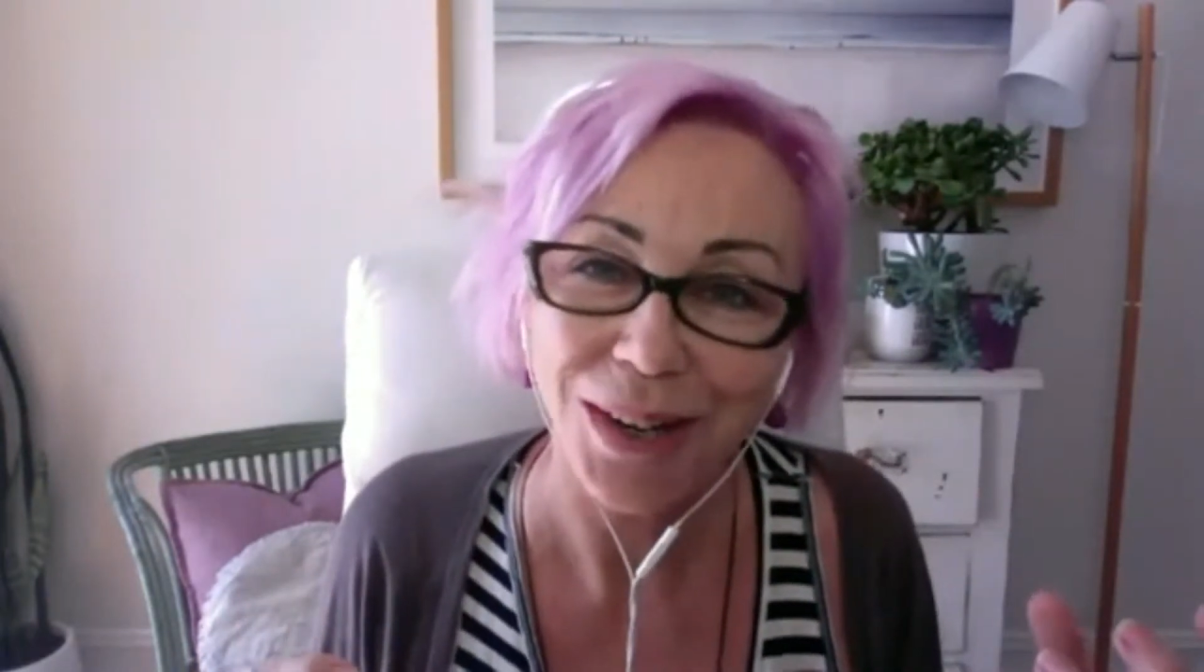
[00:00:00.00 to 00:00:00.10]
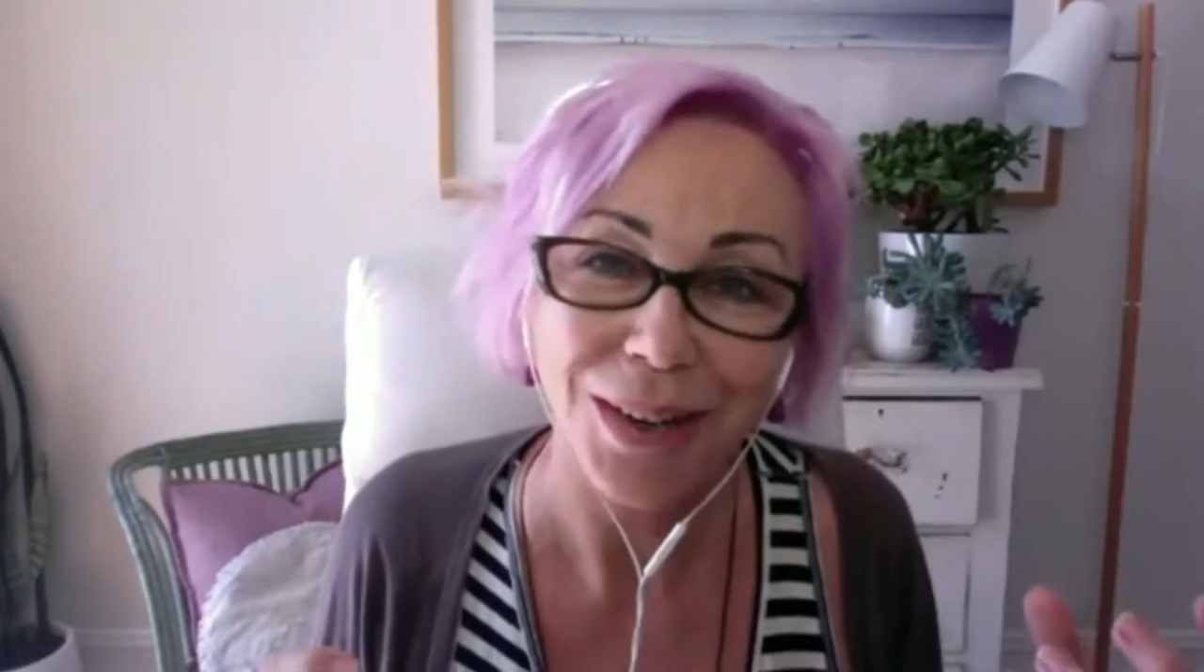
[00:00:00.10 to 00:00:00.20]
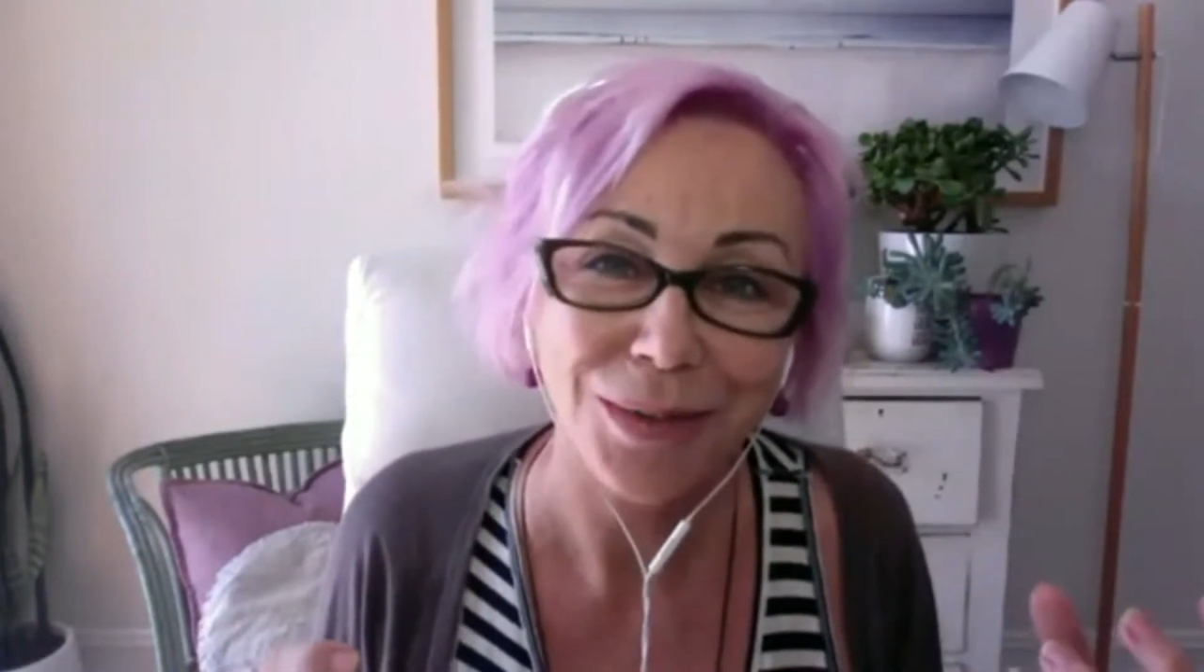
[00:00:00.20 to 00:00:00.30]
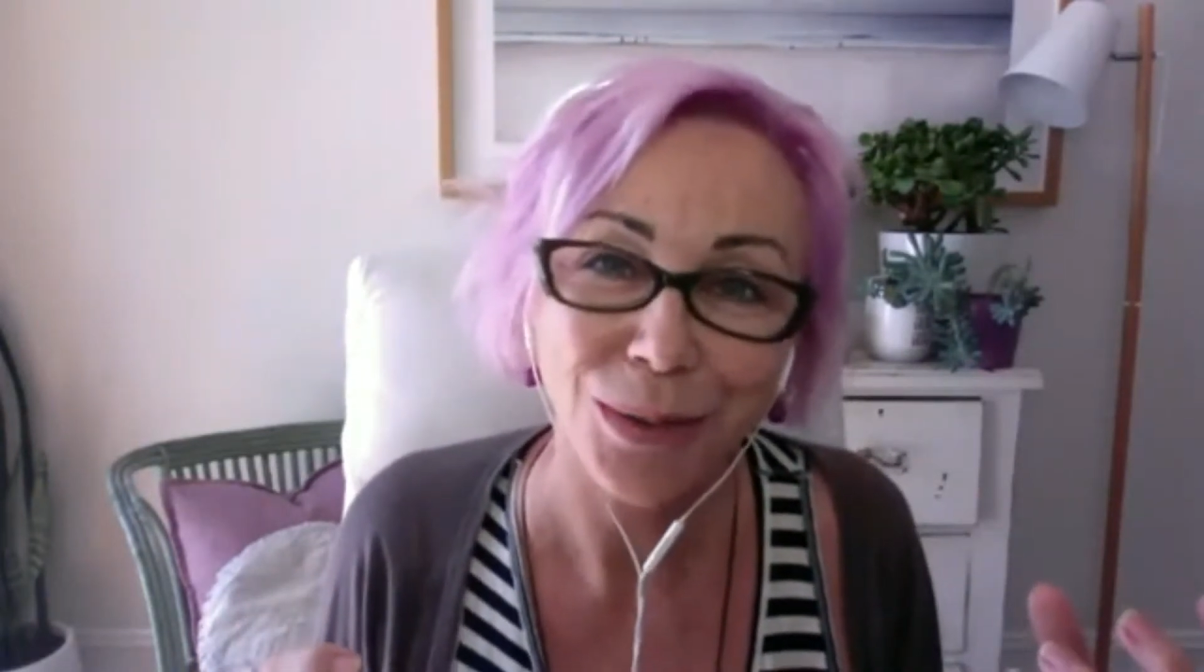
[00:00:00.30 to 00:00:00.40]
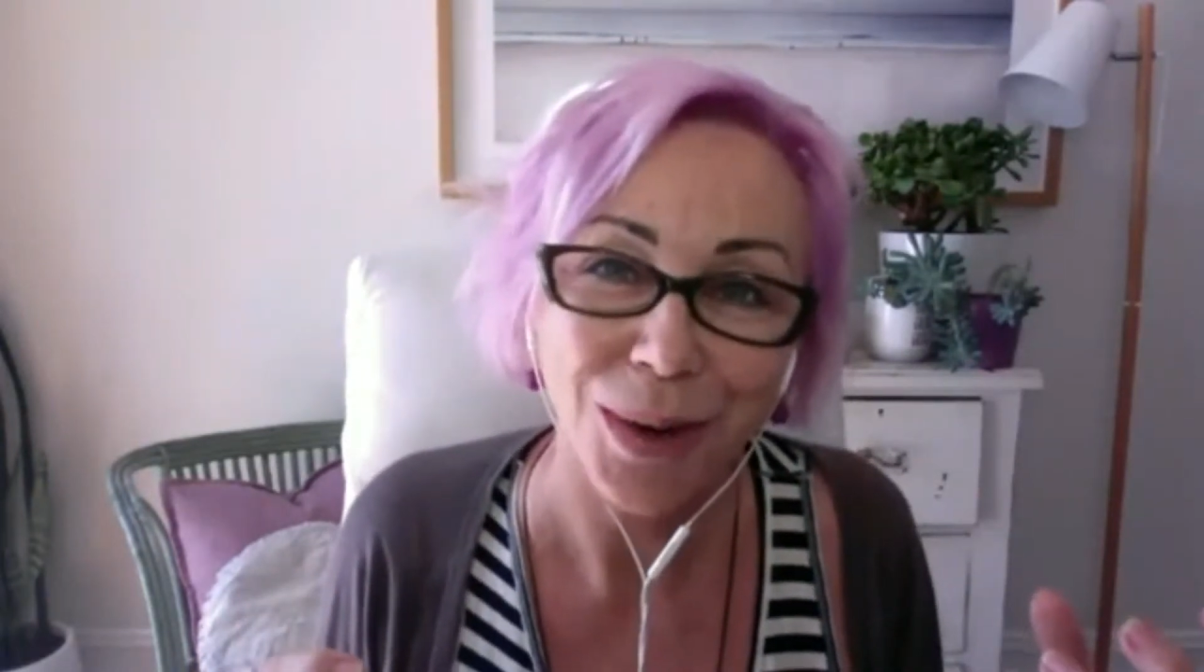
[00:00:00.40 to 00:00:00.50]
of
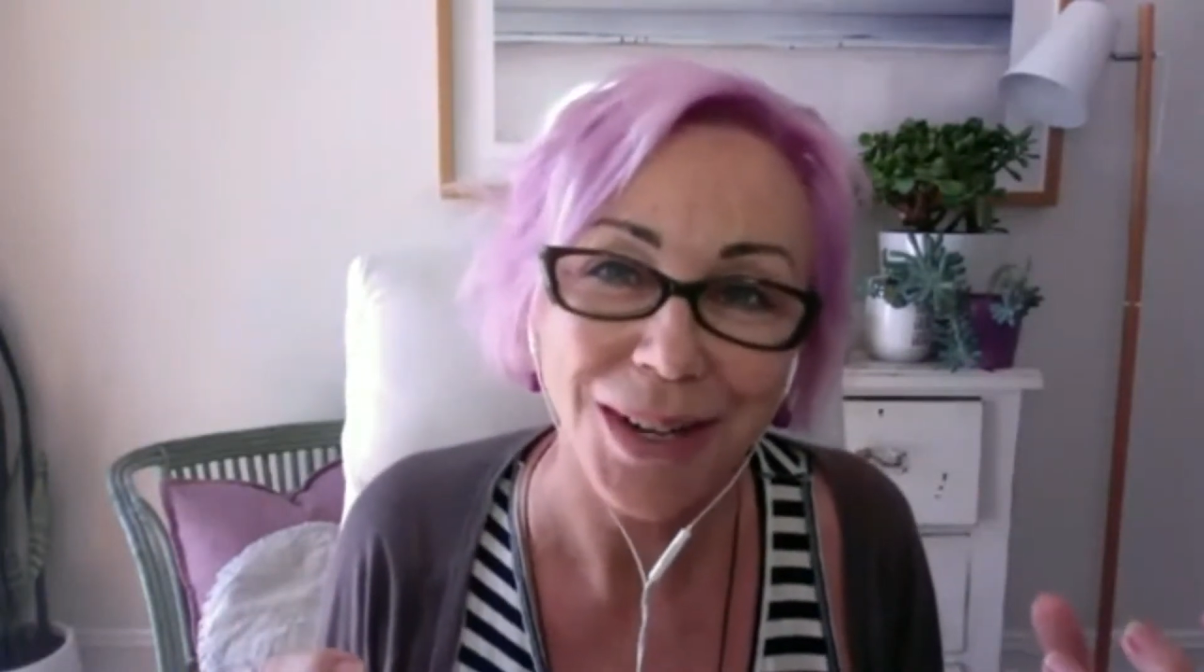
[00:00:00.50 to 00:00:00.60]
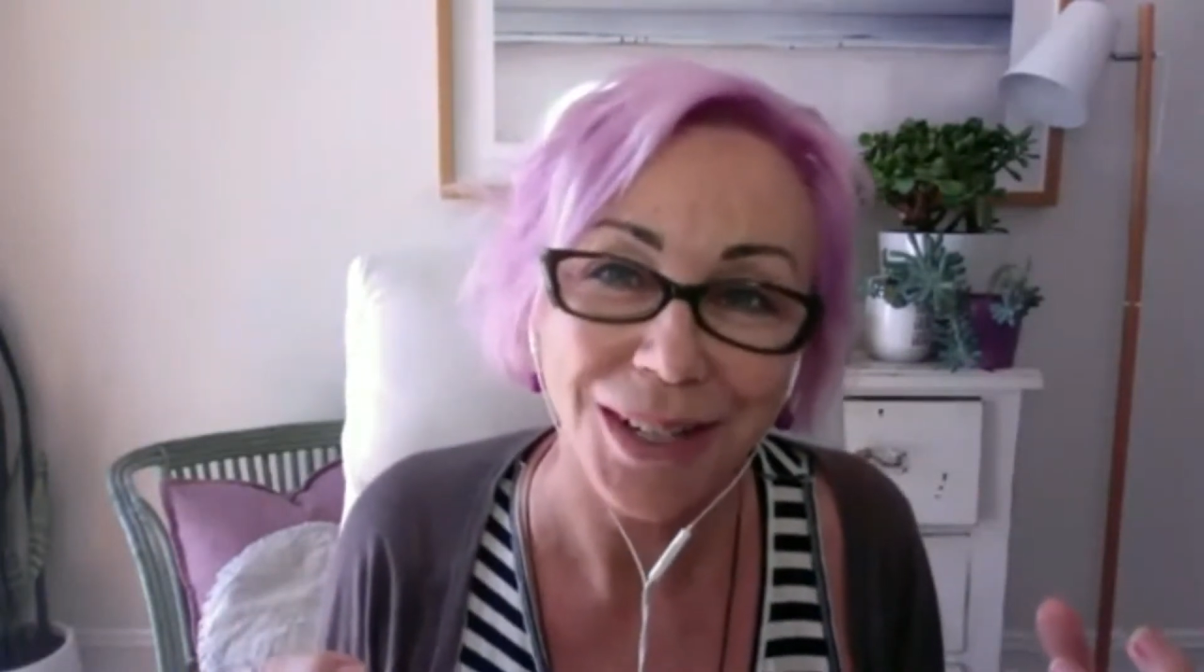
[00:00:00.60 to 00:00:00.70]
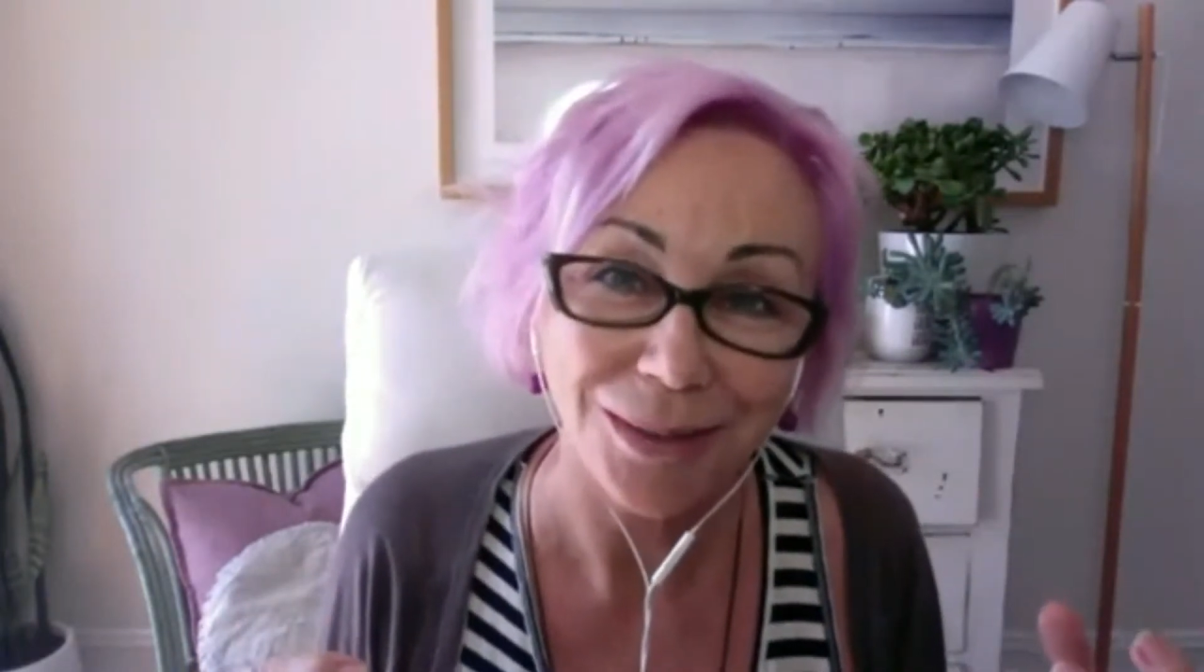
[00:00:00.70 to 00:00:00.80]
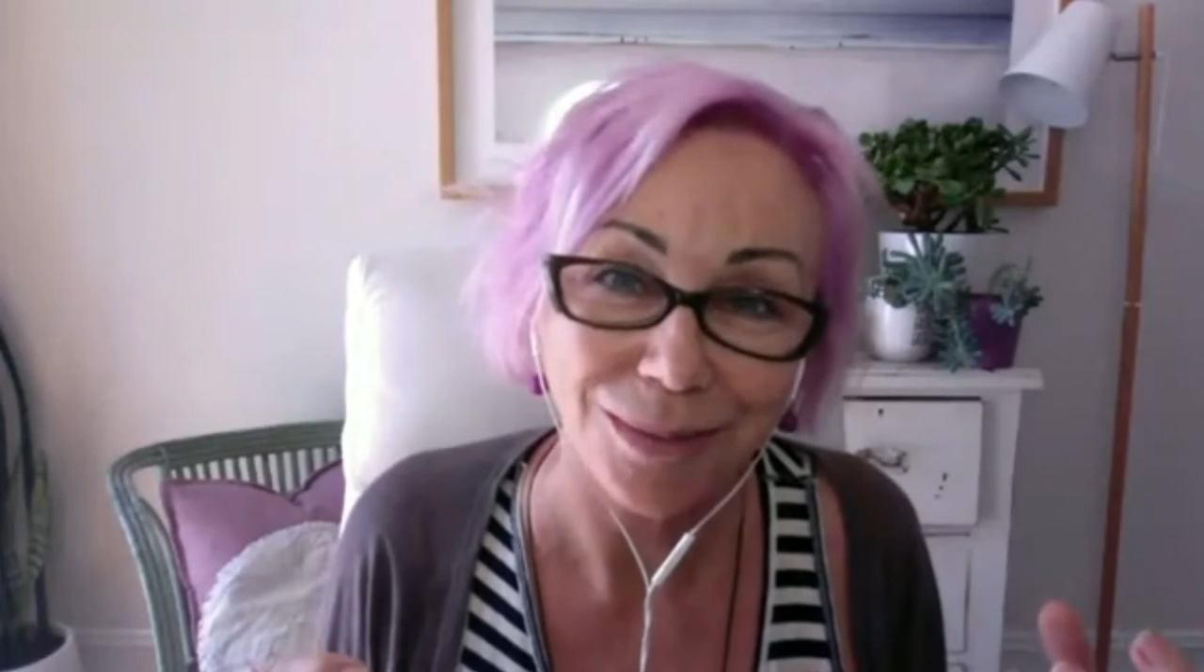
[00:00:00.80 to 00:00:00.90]
a reading.